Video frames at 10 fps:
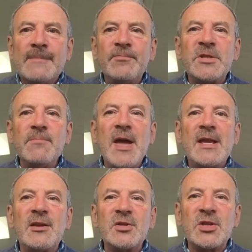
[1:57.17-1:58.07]
to
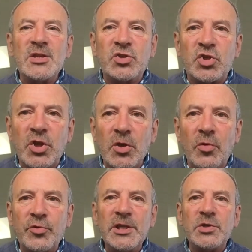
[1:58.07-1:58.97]
make us his
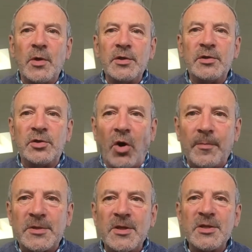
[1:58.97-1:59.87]
children, to
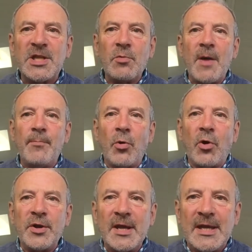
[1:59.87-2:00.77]
adopt us, that we're
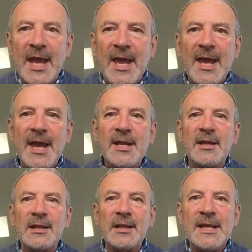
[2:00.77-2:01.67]
born again
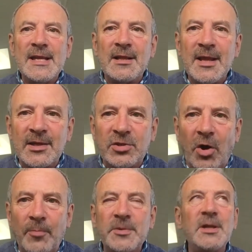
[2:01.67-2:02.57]
and legally adopted